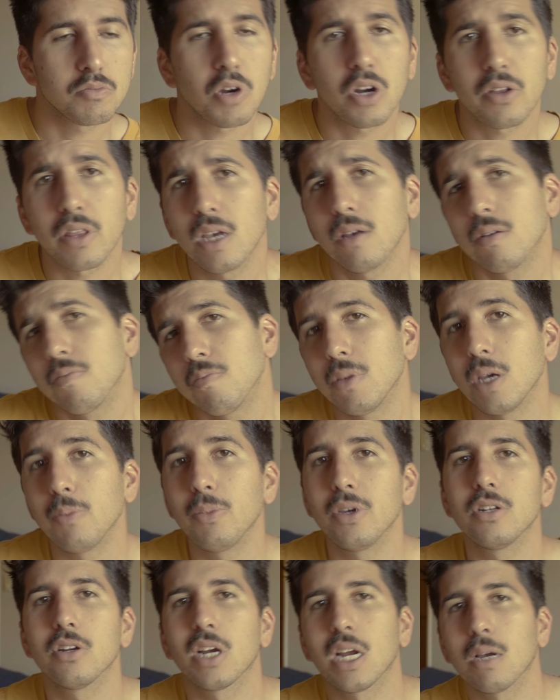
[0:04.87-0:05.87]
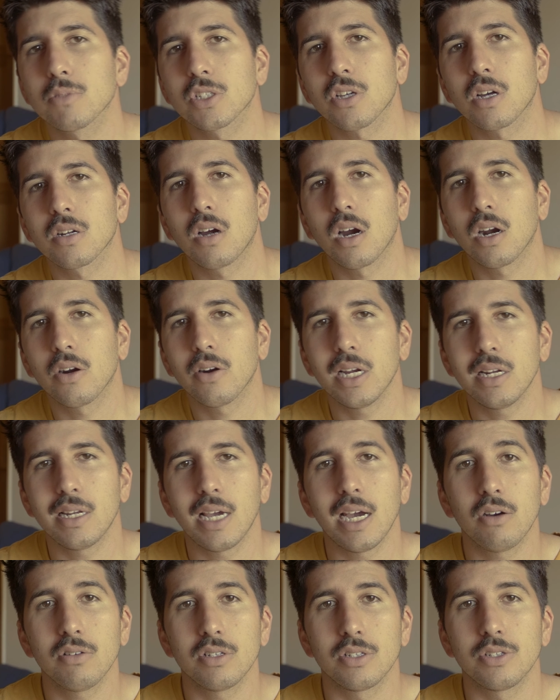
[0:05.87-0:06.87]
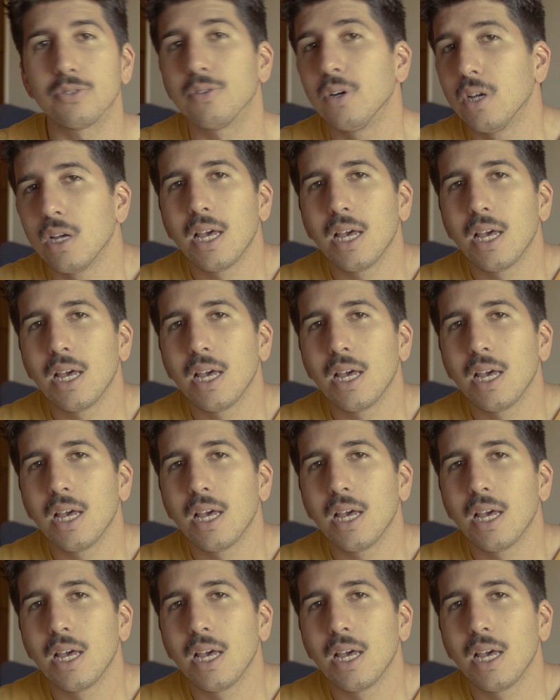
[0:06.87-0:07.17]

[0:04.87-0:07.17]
Are they maybe in your Amazon cart right now and you